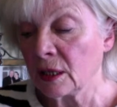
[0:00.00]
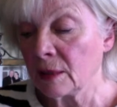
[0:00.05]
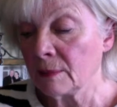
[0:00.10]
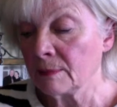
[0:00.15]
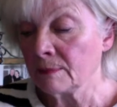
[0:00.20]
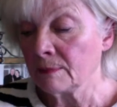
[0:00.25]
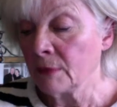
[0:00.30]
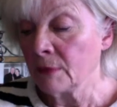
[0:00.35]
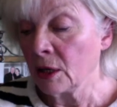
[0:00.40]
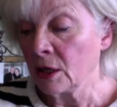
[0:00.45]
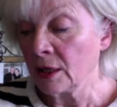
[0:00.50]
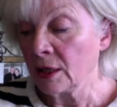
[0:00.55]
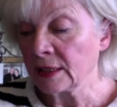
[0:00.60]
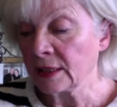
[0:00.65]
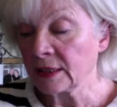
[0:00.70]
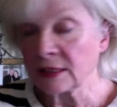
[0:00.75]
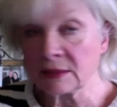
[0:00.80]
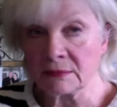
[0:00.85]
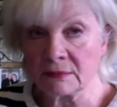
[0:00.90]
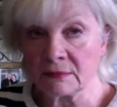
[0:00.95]

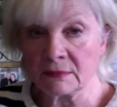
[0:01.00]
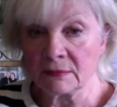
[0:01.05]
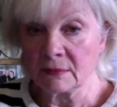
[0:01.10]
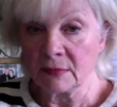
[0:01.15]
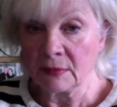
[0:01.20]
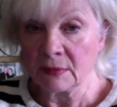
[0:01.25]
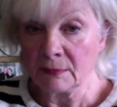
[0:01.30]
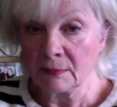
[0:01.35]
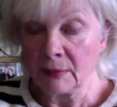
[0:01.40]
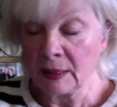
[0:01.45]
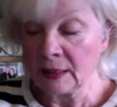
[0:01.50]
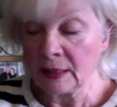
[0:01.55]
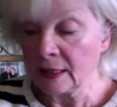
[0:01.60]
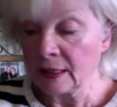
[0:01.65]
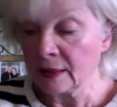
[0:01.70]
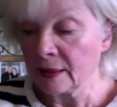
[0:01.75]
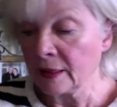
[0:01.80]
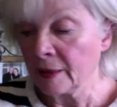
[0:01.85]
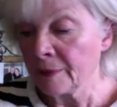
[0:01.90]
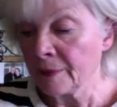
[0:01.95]
mice, me
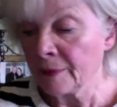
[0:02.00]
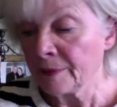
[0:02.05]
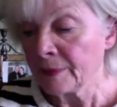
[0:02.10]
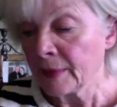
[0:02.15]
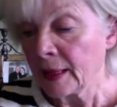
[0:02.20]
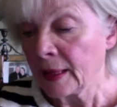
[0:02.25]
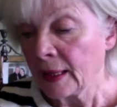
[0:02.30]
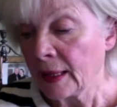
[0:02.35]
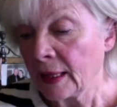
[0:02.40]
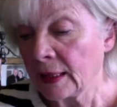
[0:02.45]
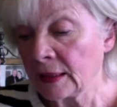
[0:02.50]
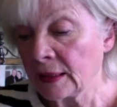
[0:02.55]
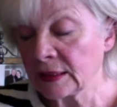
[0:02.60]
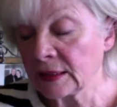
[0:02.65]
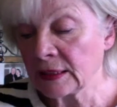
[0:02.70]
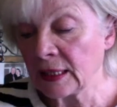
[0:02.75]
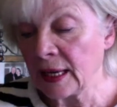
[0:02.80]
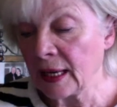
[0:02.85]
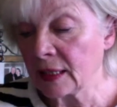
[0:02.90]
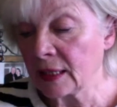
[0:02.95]
neither, in a
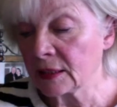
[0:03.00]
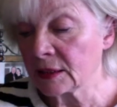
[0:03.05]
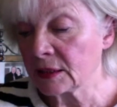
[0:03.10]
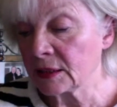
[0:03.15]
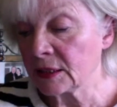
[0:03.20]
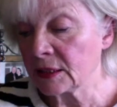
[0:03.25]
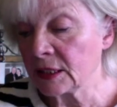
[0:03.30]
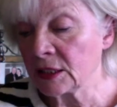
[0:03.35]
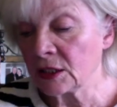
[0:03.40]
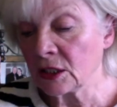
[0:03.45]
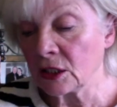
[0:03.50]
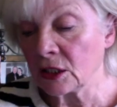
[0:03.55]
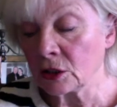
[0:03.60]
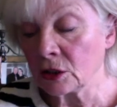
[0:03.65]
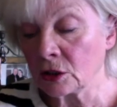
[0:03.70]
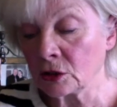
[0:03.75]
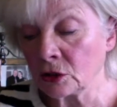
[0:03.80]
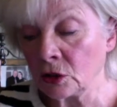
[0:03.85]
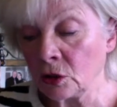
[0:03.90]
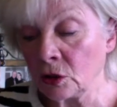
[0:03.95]
selected
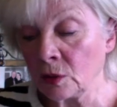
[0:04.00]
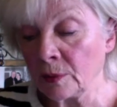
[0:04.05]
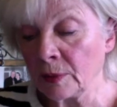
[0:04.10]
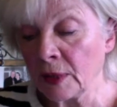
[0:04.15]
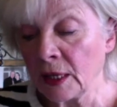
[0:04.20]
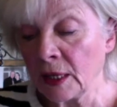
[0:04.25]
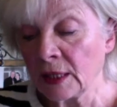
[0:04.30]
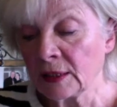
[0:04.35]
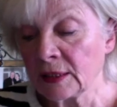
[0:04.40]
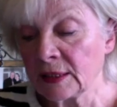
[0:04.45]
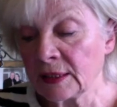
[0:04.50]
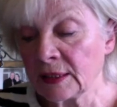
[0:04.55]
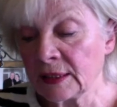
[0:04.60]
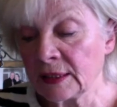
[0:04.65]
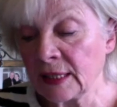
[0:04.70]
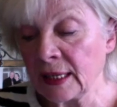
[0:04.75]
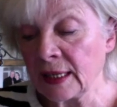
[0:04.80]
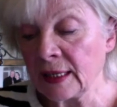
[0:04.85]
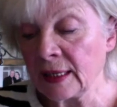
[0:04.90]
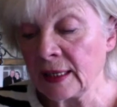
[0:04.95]
group to
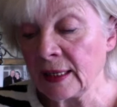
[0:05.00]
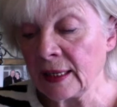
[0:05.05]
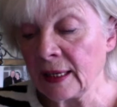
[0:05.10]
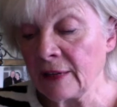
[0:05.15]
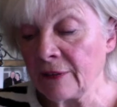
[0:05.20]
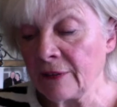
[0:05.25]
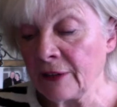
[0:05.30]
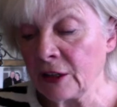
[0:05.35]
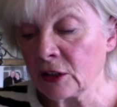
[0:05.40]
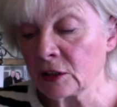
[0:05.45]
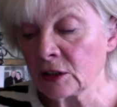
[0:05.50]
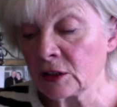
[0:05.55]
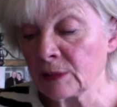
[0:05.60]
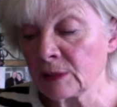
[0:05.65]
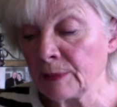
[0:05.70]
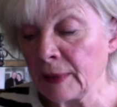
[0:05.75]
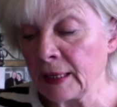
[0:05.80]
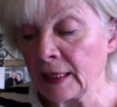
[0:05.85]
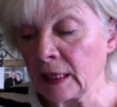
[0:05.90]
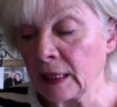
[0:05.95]
see if he could
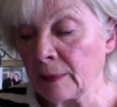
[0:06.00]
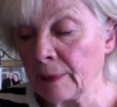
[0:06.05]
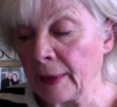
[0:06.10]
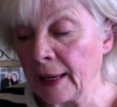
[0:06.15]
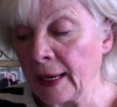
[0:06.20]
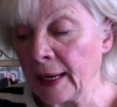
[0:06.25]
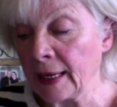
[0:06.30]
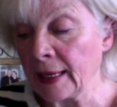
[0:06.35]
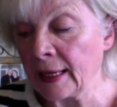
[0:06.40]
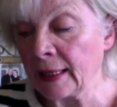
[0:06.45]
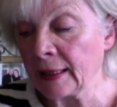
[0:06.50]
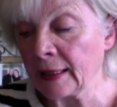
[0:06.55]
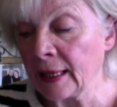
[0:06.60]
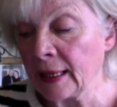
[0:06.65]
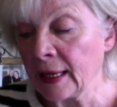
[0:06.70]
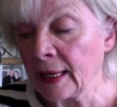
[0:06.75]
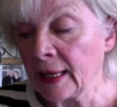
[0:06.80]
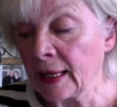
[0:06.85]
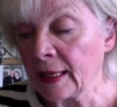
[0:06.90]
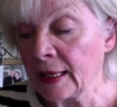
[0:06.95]
speed up healing
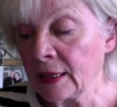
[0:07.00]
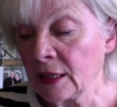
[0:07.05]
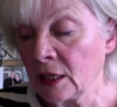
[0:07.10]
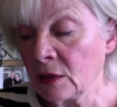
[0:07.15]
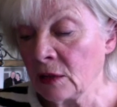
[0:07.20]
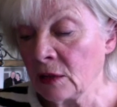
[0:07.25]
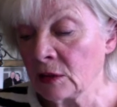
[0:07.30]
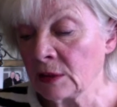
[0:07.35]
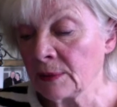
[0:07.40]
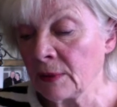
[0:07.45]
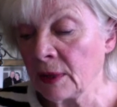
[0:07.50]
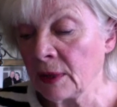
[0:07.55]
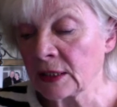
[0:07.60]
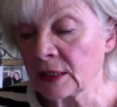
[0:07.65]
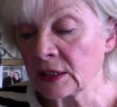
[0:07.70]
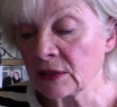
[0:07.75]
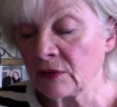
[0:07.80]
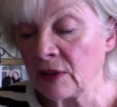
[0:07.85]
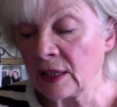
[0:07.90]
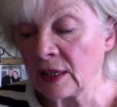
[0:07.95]
in those mice
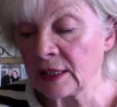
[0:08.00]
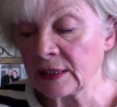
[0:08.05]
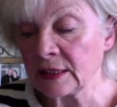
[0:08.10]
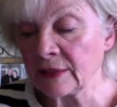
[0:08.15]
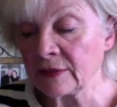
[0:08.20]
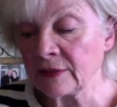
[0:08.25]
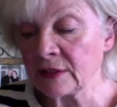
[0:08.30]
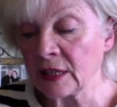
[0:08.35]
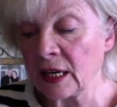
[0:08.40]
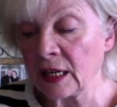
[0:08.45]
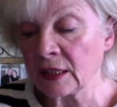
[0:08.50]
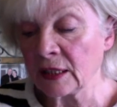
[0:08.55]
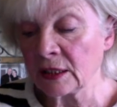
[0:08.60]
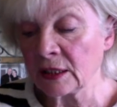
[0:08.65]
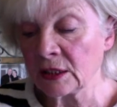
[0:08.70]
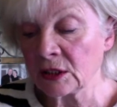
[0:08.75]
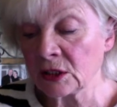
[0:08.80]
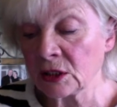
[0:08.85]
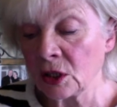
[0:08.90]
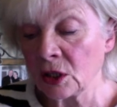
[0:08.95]
relative to
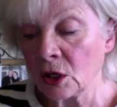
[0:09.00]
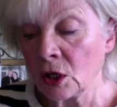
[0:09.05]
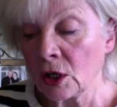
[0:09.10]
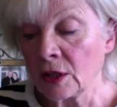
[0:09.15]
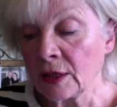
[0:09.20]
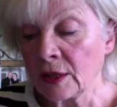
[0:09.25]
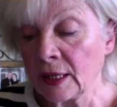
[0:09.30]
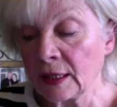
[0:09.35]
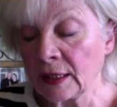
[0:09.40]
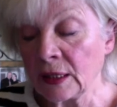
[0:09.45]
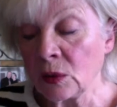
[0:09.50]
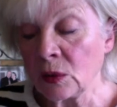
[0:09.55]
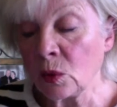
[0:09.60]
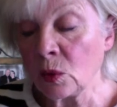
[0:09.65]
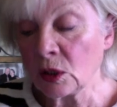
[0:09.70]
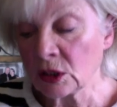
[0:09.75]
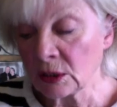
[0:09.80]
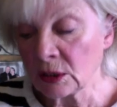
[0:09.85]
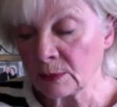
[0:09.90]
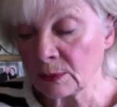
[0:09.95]
others that he
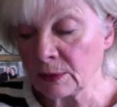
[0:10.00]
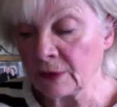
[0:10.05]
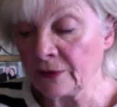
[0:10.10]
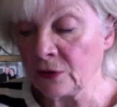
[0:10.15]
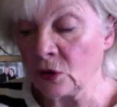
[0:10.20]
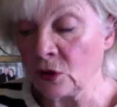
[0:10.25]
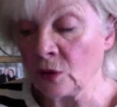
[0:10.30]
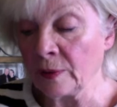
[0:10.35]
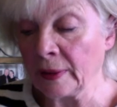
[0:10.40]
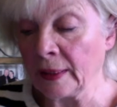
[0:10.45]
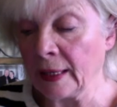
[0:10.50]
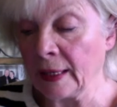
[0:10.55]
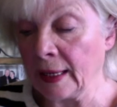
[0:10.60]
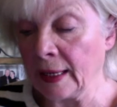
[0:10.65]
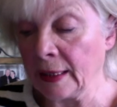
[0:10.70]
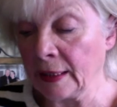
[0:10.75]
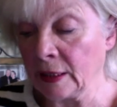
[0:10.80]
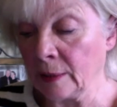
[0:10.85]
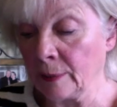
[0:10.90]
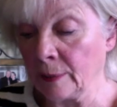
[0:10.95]
wasn't performing
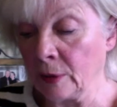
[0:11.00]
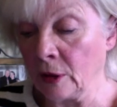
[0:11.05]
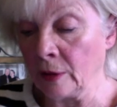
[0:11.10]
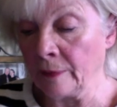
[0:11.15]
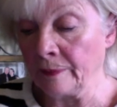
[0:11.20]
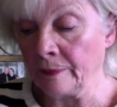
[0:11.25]
healing upon.